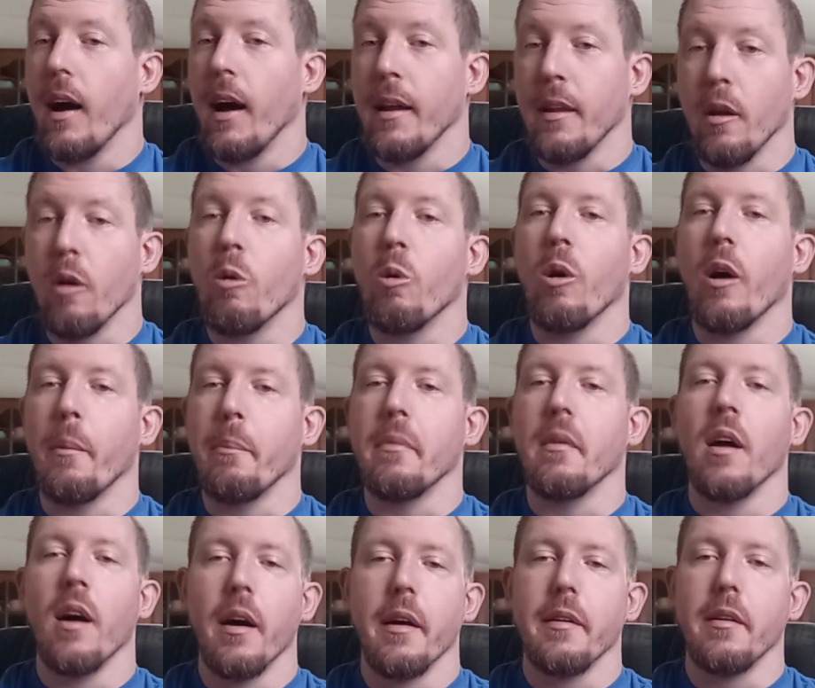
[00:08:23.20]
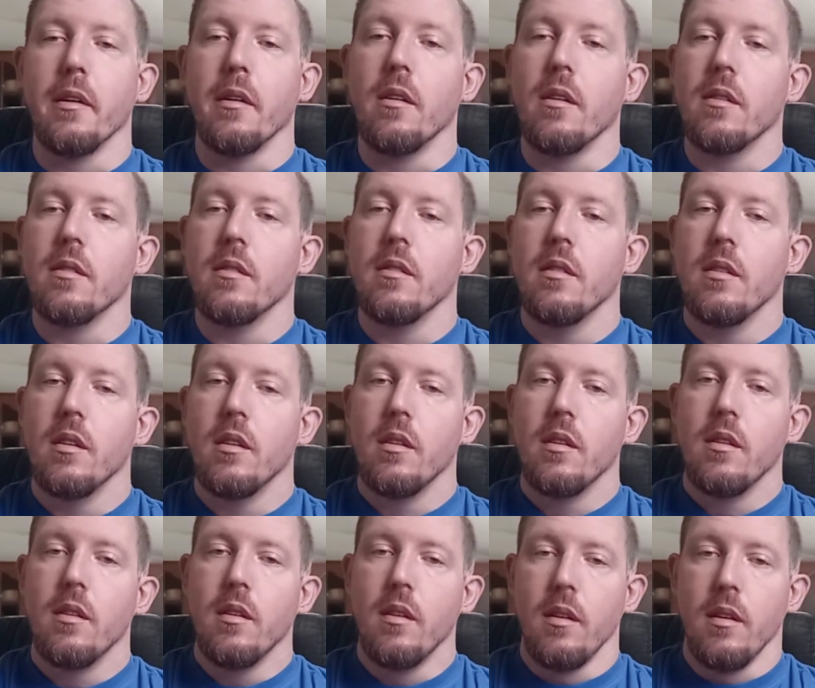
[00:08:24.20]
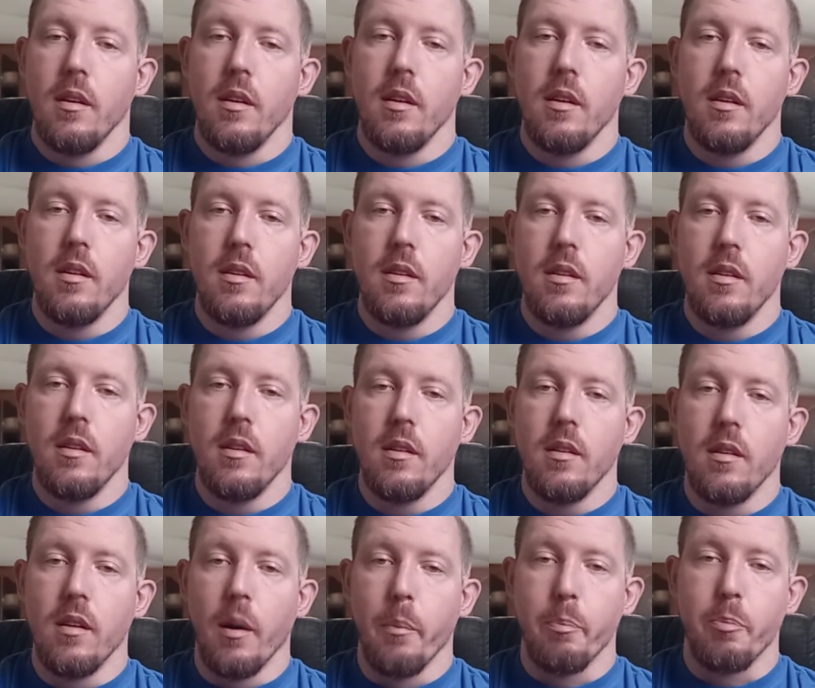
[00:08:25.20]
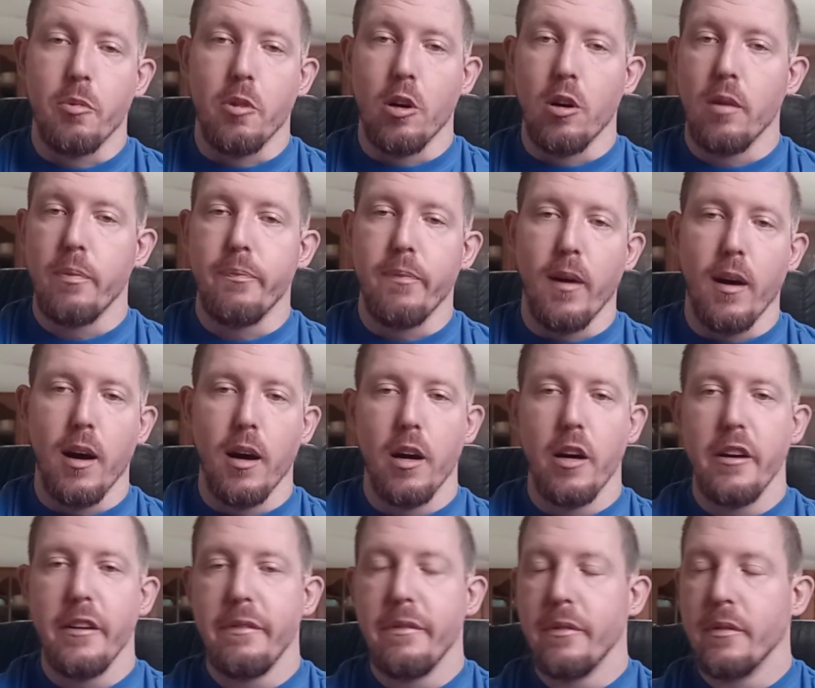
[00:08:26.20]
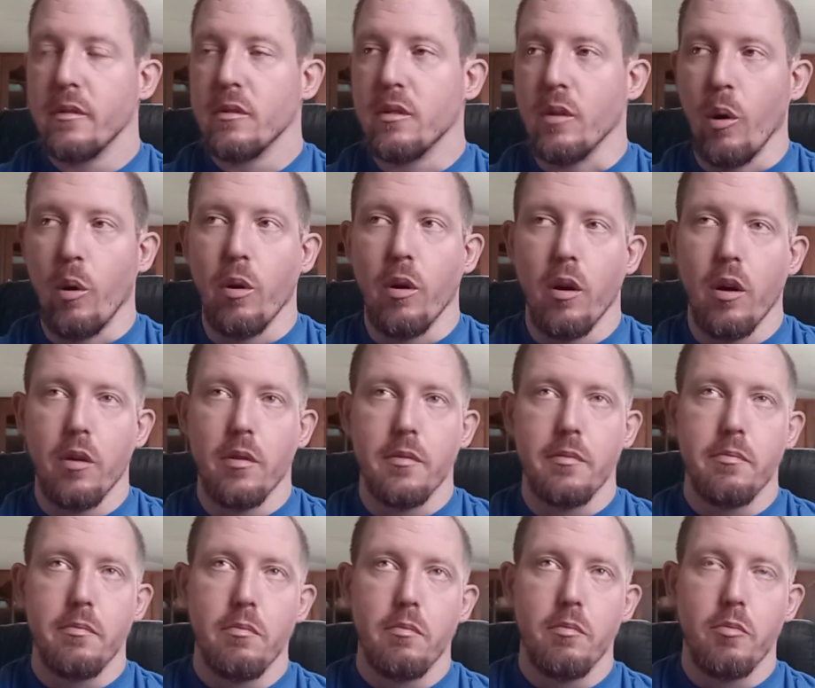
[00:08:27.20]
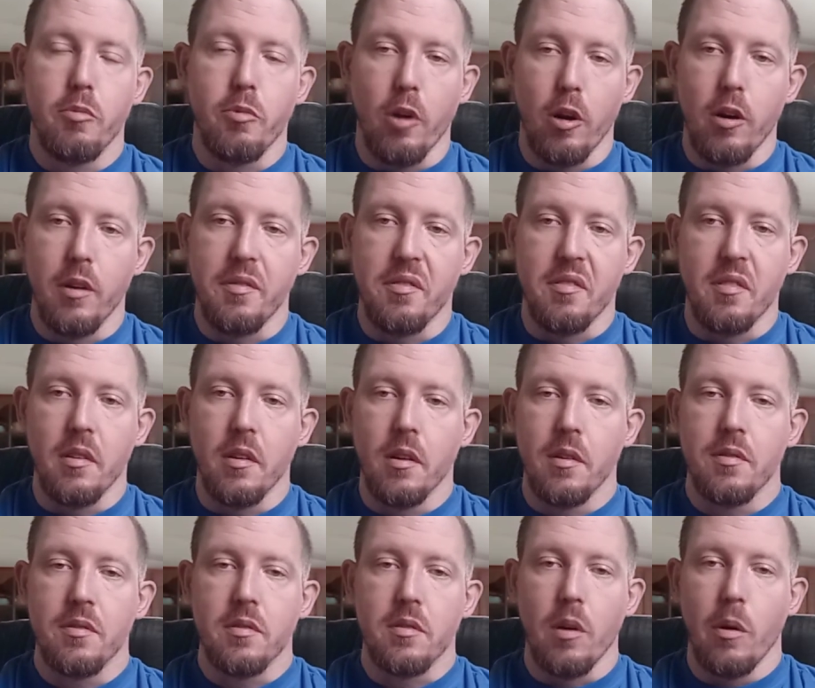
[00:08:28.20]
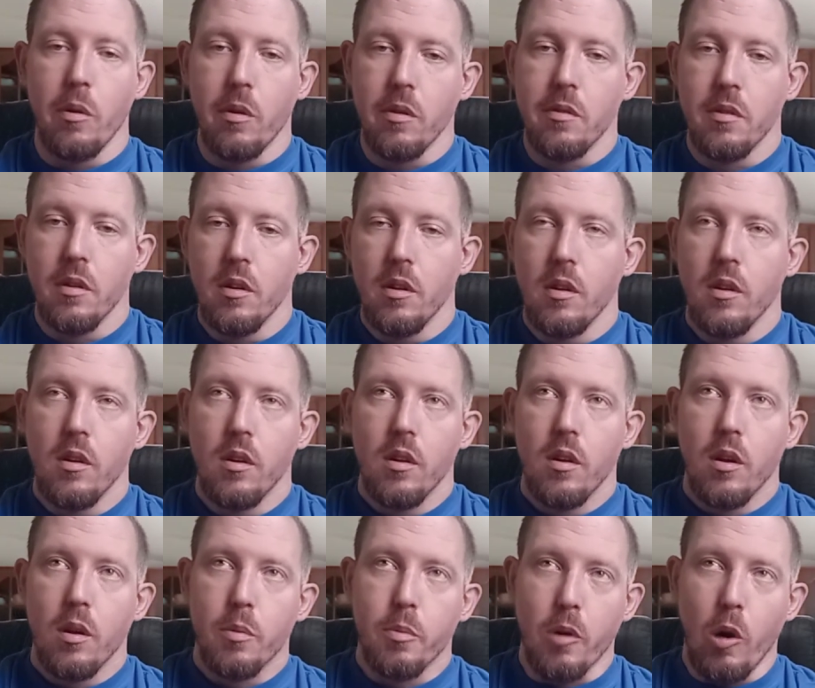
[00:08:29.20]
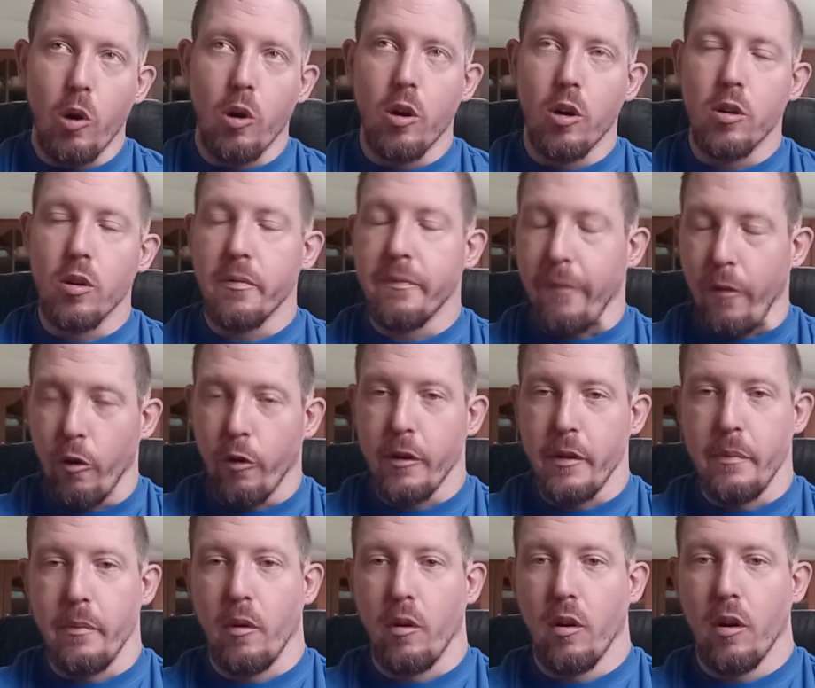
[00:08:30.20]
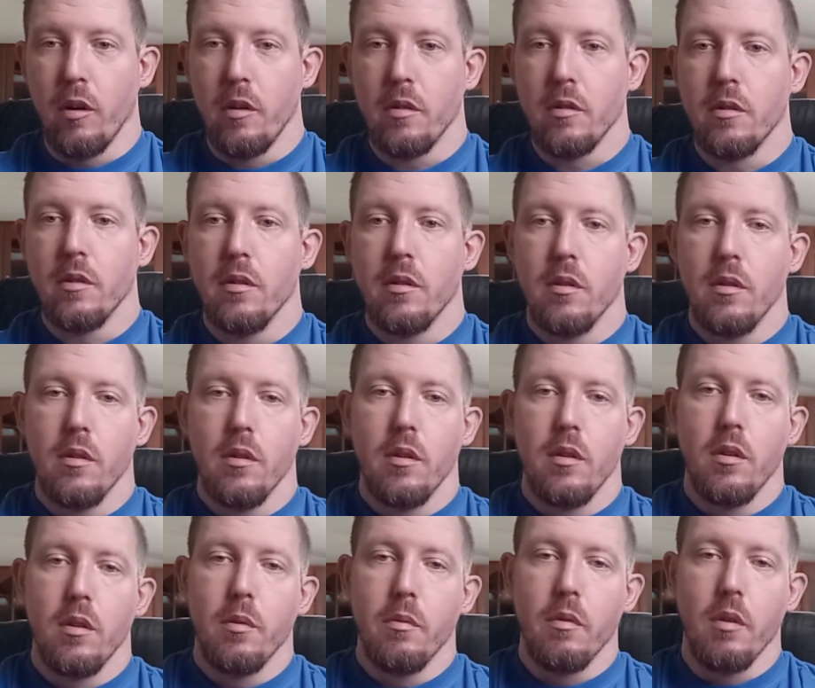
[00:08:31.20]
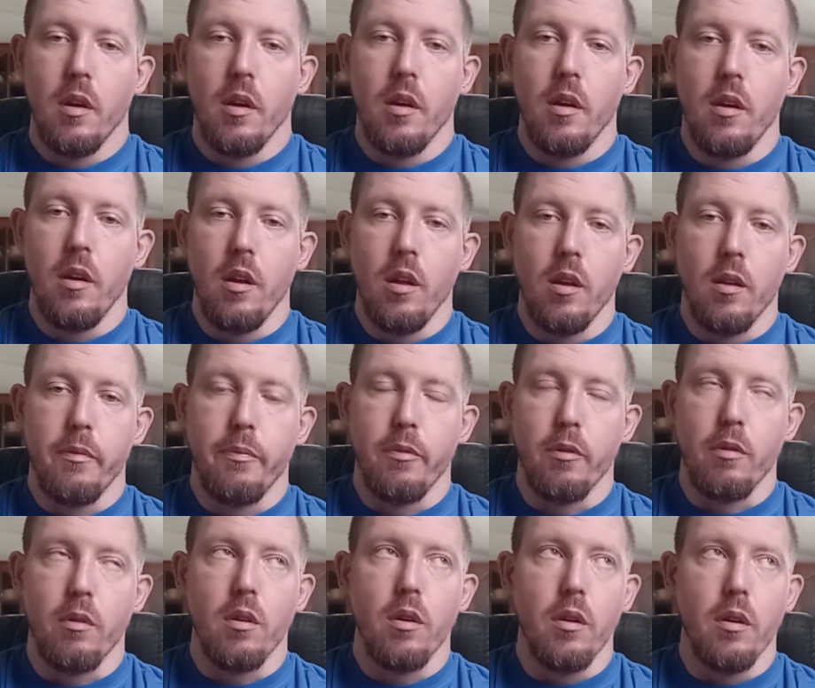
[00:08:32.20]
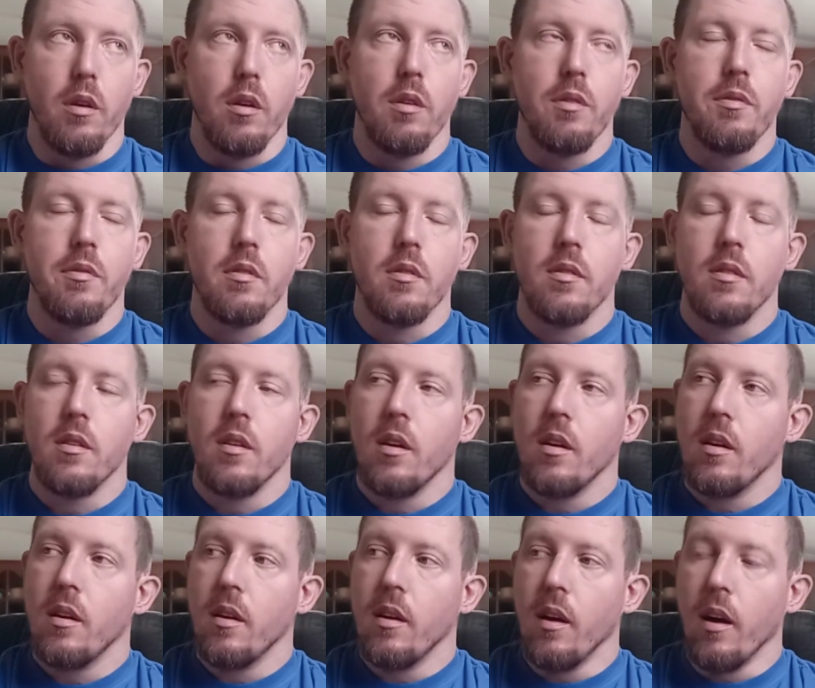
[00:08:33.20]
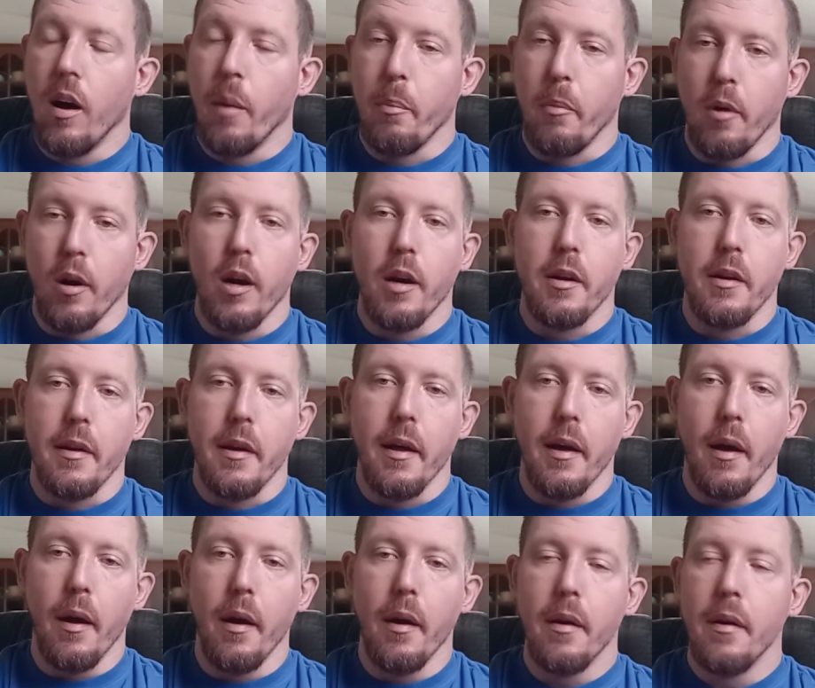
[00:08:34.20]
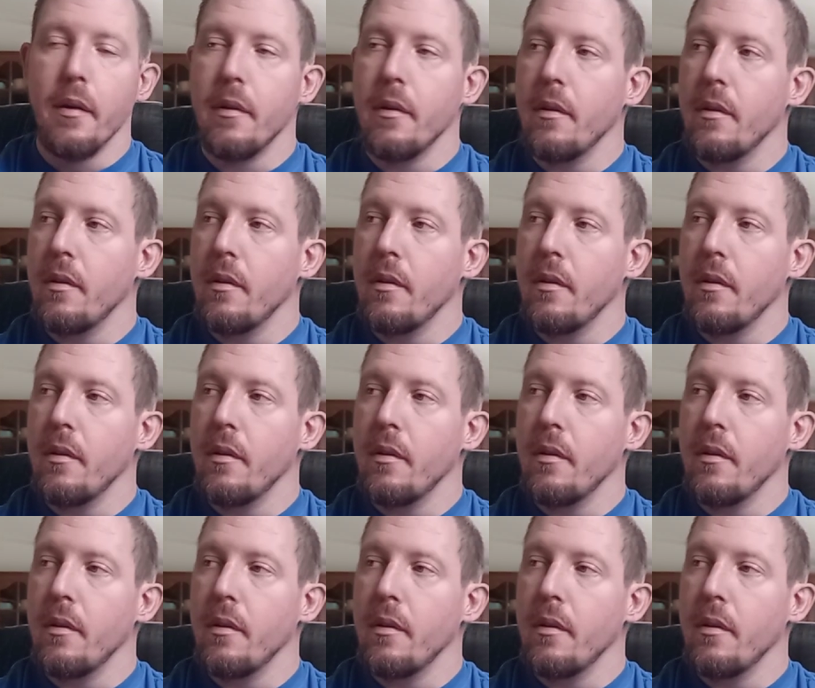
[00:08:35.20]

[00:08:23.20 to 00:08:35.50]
I know I'm not young. And I'm 35, going on 36, going on the 40 mark in a few years. I'm dreading that.